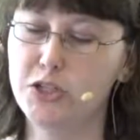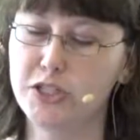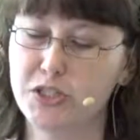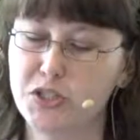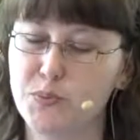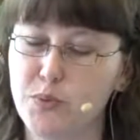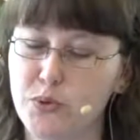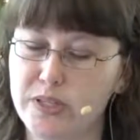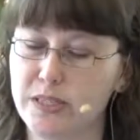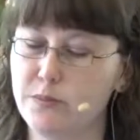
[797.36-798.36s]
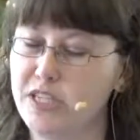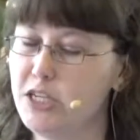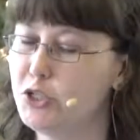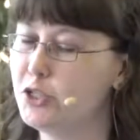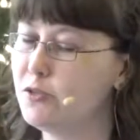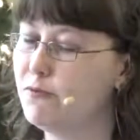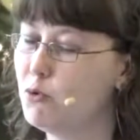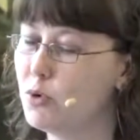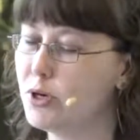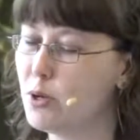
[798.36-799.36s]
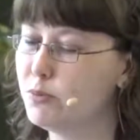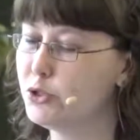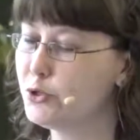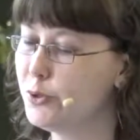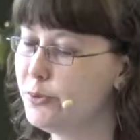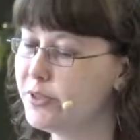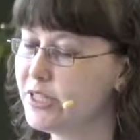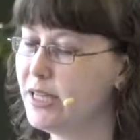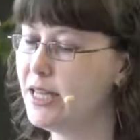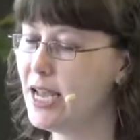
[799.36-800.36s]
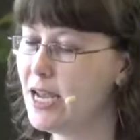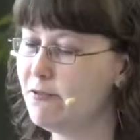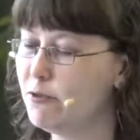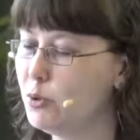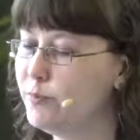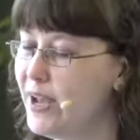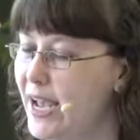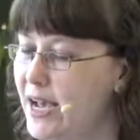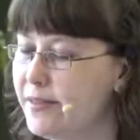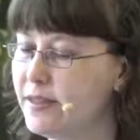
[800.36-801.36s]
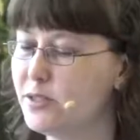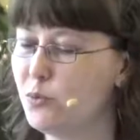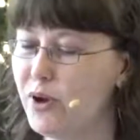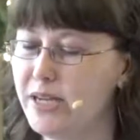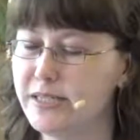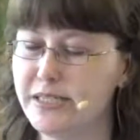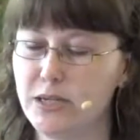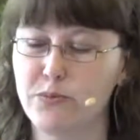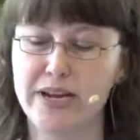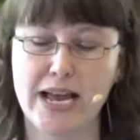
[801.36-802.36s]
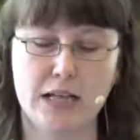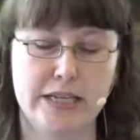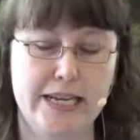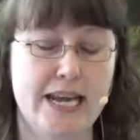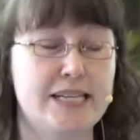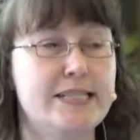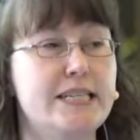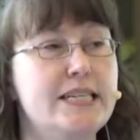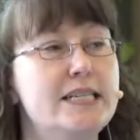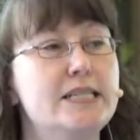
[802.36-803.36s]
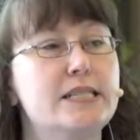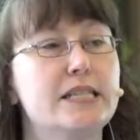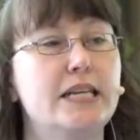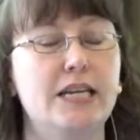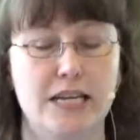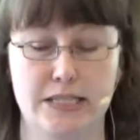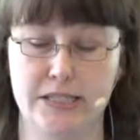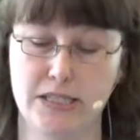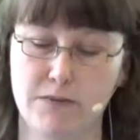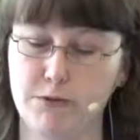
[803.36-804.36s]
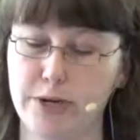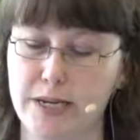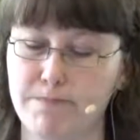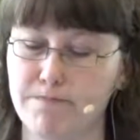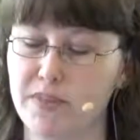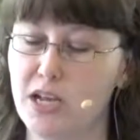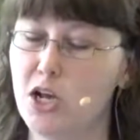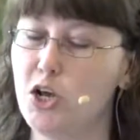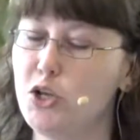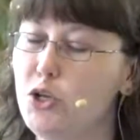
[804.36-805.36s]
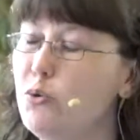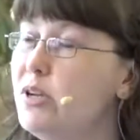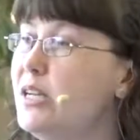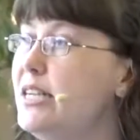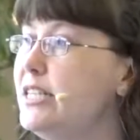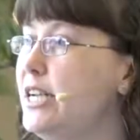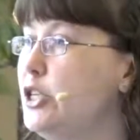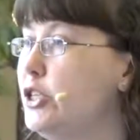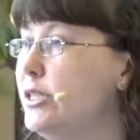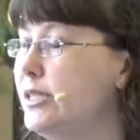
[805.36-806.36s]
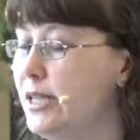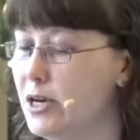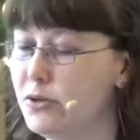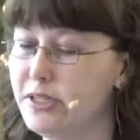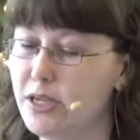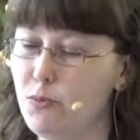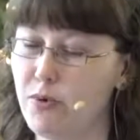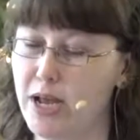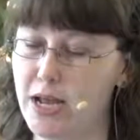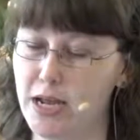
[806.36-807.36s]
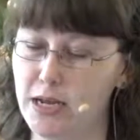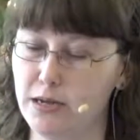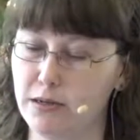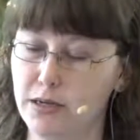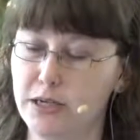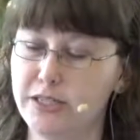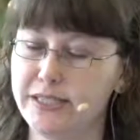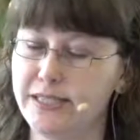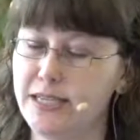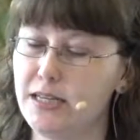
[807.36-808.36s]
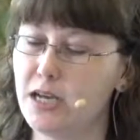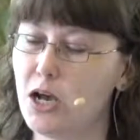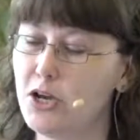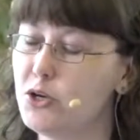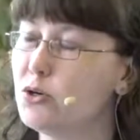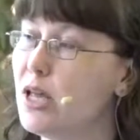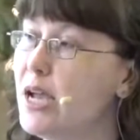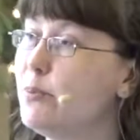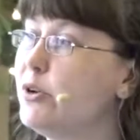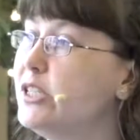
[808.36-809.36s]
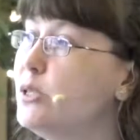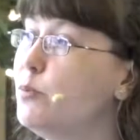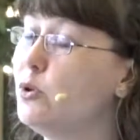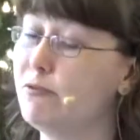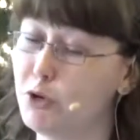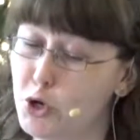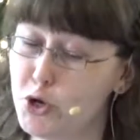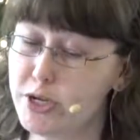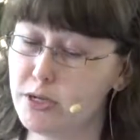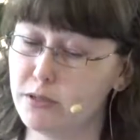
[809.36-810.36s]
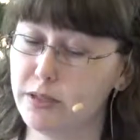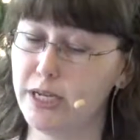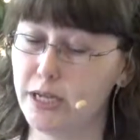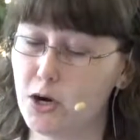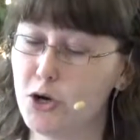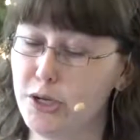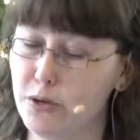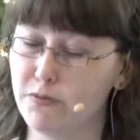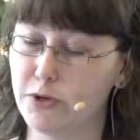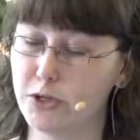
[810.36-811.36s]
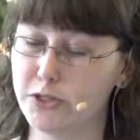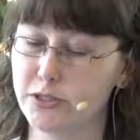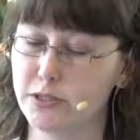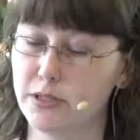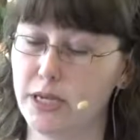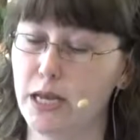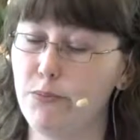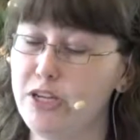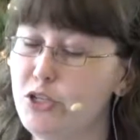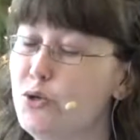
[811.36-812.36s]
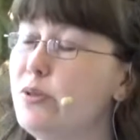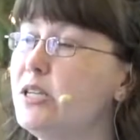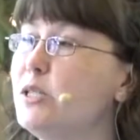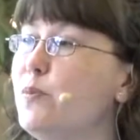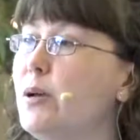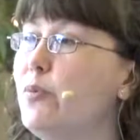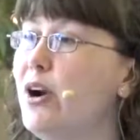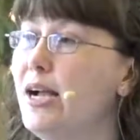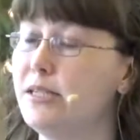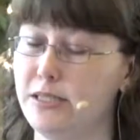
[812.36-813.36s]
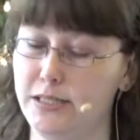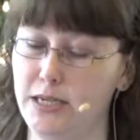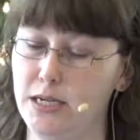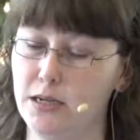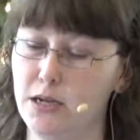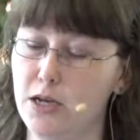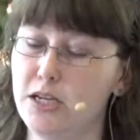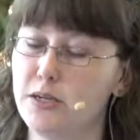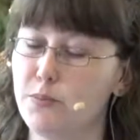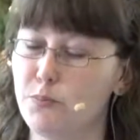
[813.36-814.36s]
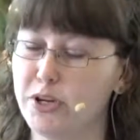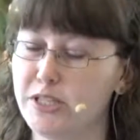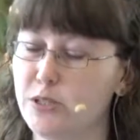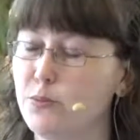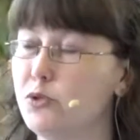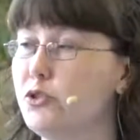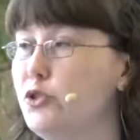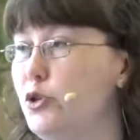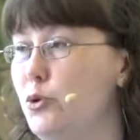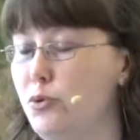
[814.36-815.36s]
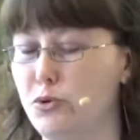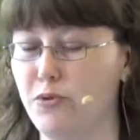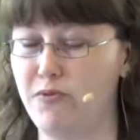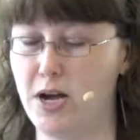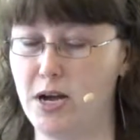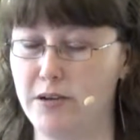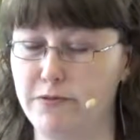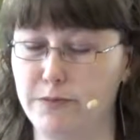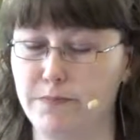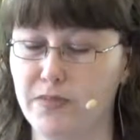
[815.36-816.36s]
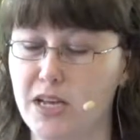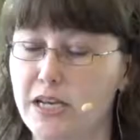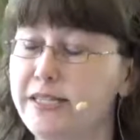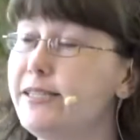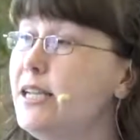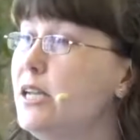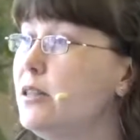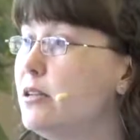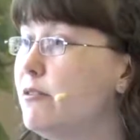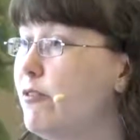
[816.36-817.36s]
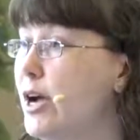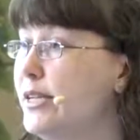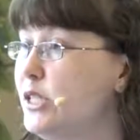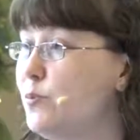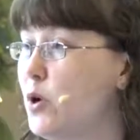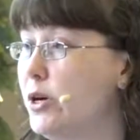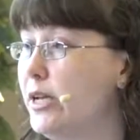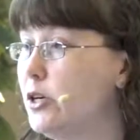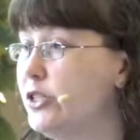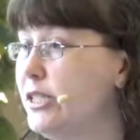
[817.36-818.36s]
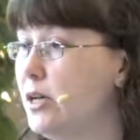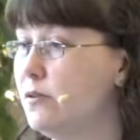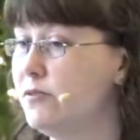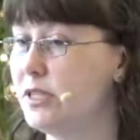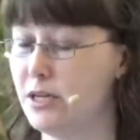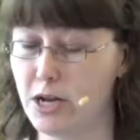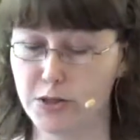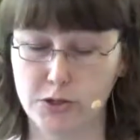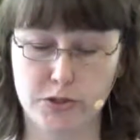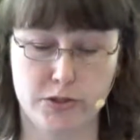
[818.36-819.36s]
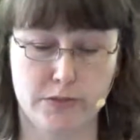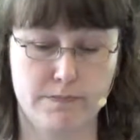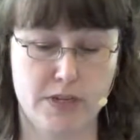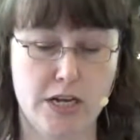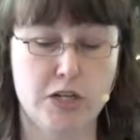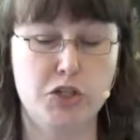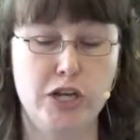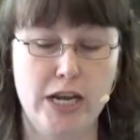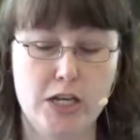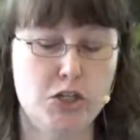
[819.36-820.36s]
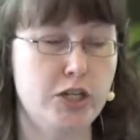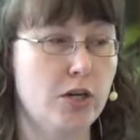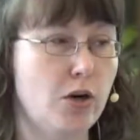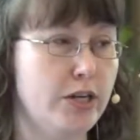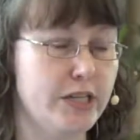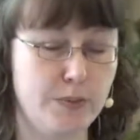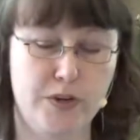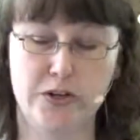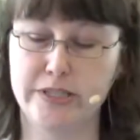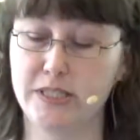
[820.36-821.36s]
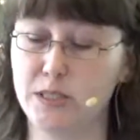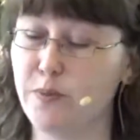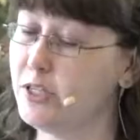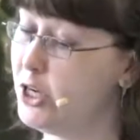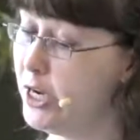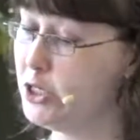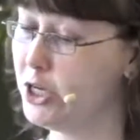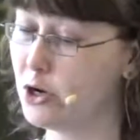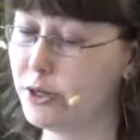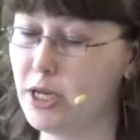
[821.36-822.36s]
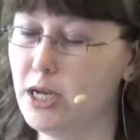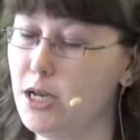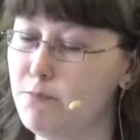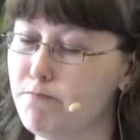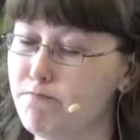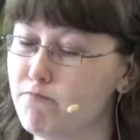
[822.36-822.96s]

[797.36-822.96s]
Just as Buddhism teaches the Four Noble Truths and the Eightfold Path as a way to see reality as it is and end suffering, Unity teaches there is a way to see the underlying principle of good in our universe, and we do this by practicing principles 2 through 5. Seeing the divine spark in ourselves and in others, changing our experiences by changing our thinking,